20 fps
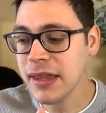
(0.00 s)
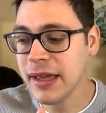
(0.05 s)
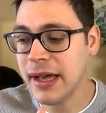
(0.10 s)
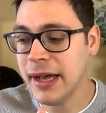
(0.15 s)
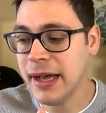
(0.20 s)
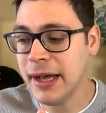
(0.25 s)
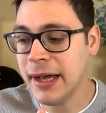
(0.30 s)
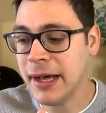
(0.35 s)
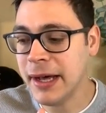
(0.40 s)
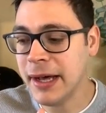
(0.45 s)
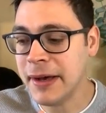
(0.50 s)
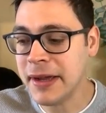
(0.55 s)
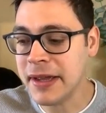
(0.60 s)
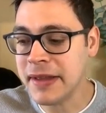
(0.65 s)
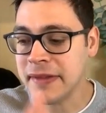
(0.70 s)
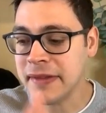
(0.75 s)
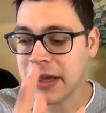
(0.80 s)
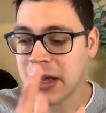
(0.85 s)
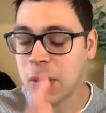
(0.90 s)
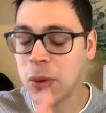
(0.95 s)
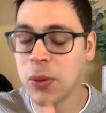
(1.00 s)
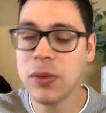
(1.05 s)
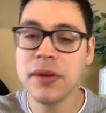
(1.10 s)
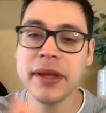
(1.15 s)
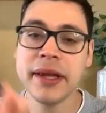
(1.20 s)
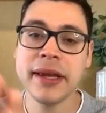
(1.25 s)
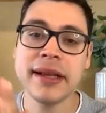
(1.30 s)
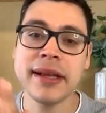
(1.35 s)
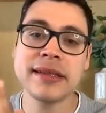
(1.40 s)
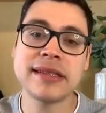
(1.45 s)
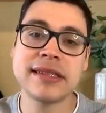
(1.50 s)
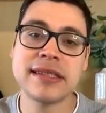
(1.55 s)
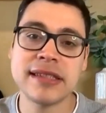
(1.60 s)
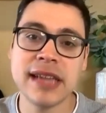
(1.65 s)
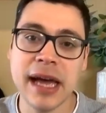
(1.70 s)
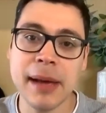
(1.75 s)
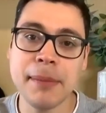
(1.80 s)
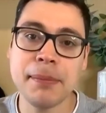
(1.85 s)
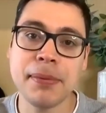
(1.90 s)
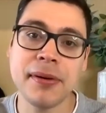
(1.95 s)
uh, in the cooling
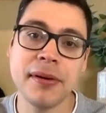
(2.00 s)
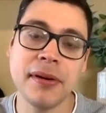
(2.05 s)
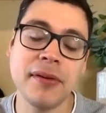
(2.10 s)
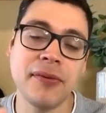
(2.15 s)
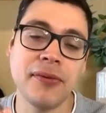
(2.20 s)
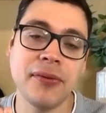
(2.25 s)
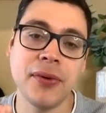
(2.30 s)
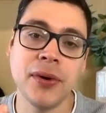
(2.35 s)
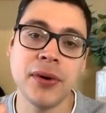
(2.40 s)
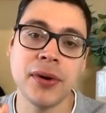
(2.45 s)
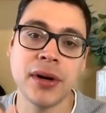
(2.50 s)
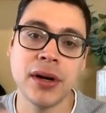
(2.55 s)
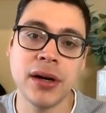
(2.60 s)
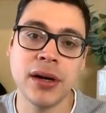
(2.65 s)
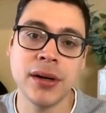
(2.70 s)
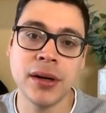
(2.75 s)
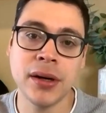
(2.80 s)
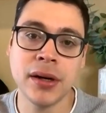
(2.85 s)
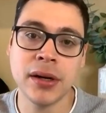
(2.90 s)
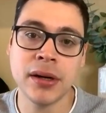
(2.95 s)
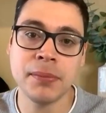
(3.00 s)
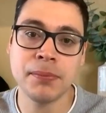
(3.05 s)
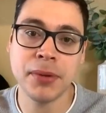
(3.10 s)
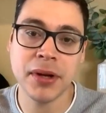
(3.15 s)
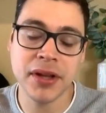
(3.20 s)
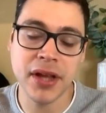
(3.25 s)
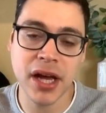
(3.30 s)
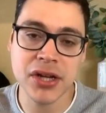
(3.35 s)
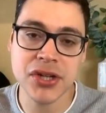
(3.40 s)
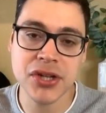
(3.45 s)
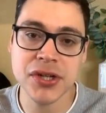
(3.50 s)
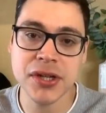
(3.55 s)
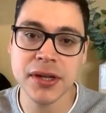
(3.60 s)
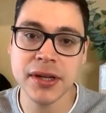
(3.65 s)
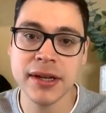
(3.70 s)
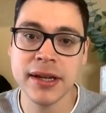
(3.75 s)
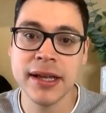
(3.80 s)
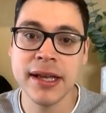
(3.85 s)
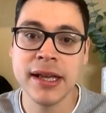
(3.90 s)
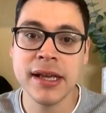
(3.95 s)
step for our
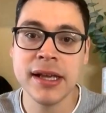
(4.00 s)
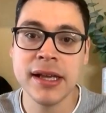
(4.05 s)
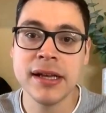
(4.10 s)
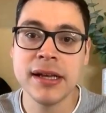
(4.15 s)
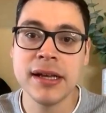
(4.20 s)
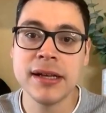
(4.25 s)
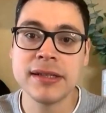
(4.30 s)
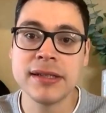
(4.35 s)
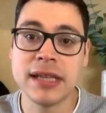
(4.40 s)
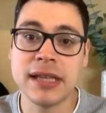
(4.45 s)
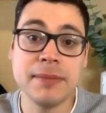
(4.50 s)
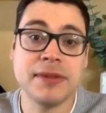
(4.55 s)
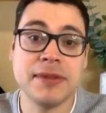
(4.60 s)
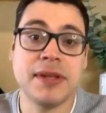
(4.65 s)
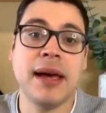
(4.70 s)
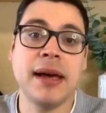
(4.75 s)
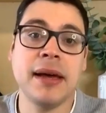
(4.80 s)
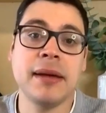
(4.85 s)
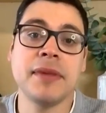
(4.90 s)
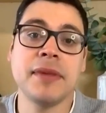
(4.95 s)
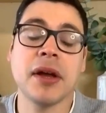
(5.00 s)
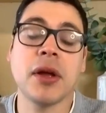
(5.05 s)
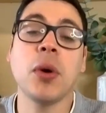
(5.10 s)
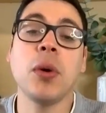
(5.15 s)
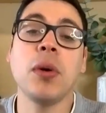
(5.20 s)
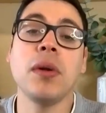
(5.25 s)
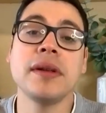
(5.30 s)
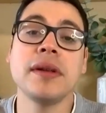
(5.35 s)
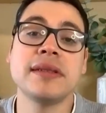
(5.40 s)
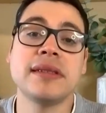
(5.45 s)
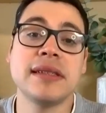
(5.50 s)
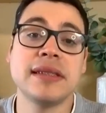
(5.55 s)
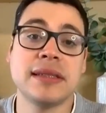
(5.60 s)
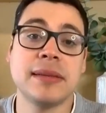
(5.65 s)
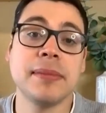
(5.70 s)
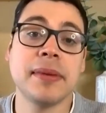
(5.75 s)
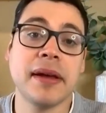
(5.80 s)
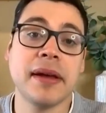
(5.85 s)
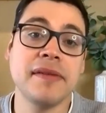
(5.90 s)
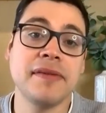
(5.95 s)
production, sometimes the cooling
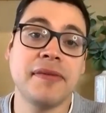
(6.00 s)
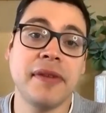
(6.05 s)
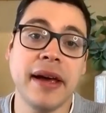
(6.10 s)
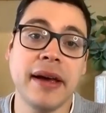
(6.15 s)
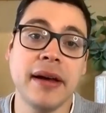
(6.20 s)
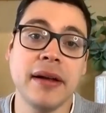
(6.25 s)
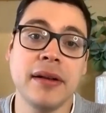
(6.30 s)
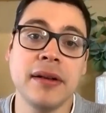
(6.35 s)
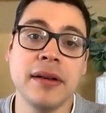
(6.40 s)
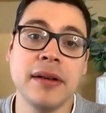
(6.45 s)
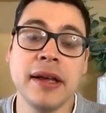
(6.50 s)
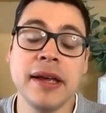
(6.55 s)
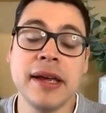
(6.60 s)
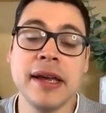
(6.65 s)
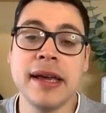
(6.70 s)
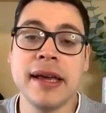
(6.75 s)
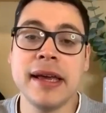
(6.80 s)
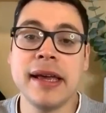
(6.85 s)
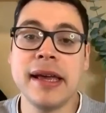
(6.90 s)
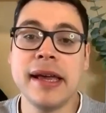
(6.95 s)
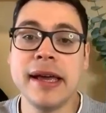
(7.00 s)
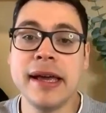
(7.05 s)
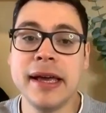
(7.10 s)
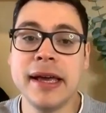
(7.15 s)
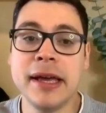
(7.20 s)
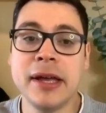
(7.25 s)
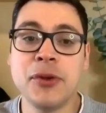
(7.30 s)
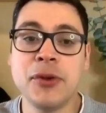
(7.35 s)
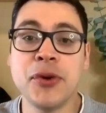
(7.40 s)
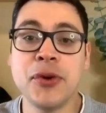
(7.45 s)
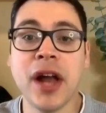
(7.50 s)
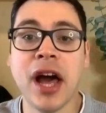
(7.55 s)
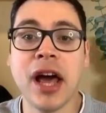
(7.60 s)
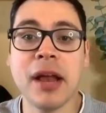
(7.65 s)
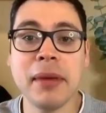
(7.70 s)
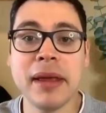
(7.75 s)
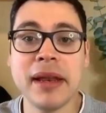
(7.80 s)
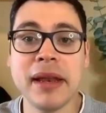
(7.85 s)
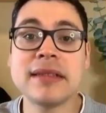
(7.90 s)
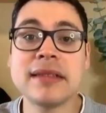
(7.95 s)
system can fail, and you're
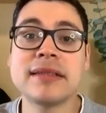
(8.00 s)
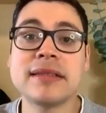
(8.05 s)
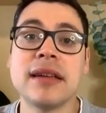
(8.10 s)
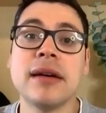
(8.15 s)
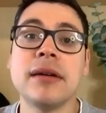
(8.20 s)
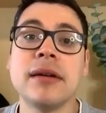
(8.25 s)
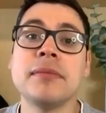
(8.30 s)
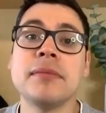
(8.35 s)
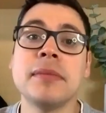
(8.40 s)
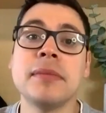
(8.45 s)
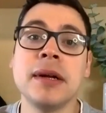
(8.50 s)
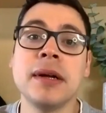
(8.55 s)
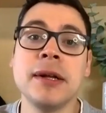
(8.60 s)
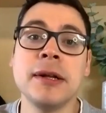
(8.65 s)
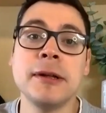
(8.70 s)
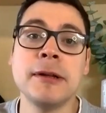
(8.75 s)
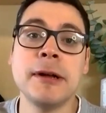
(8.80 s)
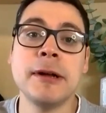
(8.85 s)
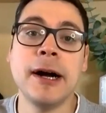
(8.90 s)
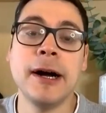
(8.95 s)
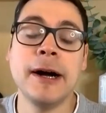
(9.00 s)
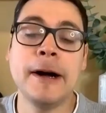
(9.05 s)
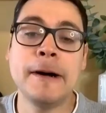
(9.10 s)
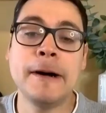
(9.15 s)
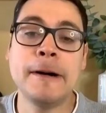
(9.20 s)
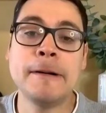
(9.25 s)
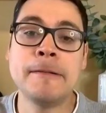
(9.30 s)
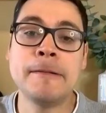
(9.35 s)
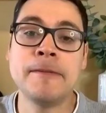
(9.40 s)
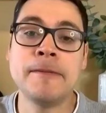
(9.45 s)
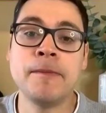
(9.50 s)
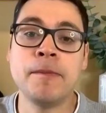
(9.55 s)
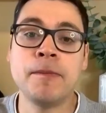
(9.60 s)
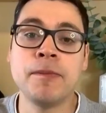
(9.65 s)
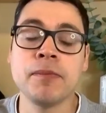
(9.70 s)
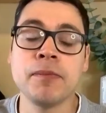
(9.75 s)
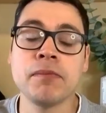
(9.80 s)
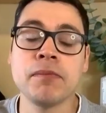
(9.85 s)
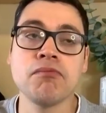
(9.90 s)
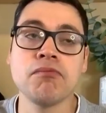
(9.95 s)
not meeting some, um,
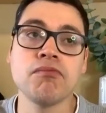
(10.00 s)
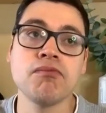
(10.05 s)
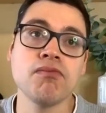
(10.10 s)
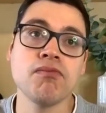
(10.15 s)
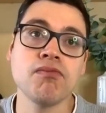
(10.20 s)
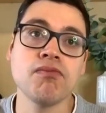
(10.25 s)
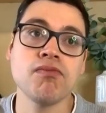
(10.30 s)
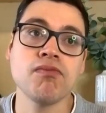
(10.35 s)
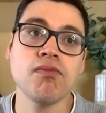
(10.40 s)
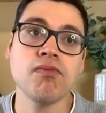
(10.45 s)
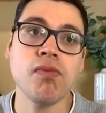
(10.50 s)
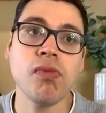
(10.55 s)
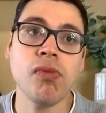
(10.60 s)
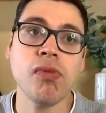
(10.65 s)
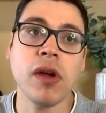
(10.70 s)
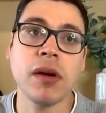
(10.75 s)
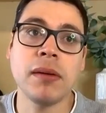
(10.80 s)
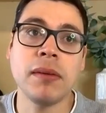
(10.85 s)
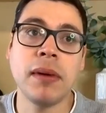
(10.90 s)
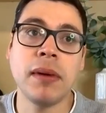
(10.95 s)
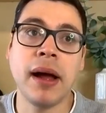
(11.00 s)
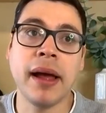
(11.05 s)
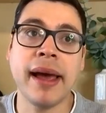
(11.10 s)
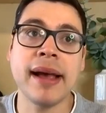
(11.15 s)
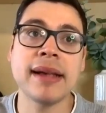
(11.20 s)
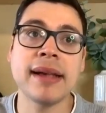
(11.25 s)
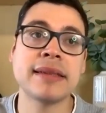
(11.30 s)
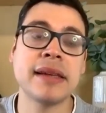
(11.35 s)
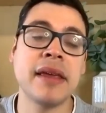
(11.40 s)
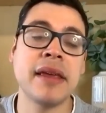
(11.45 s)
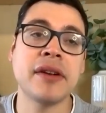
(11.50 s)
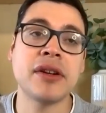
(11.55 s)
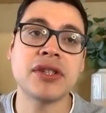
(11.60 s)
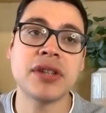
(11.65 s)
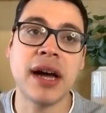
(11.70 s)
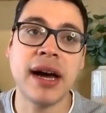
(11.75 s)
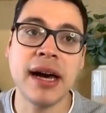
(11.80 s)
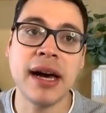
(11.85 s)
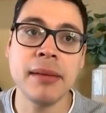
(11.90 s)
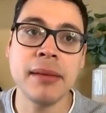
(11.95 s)
I guess, either
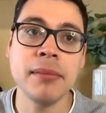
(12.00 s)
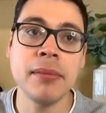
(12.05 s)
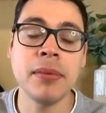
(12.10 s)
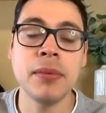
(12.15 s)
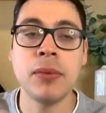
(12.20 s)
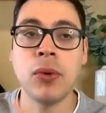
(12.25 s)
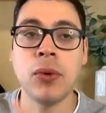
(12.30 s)
time